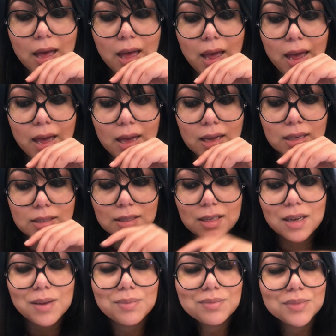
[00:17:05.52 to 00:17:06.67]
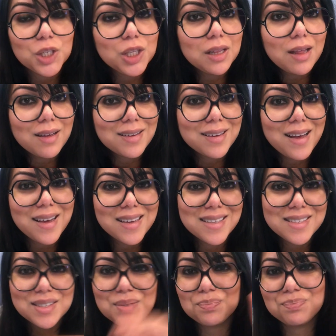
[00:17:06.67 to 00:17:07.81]
And good luck,
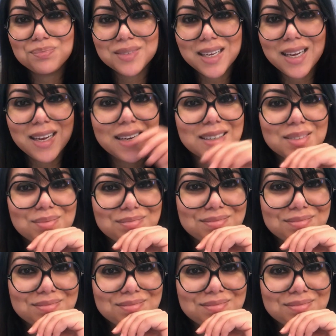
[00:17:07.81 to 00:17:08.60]
guys. Take care.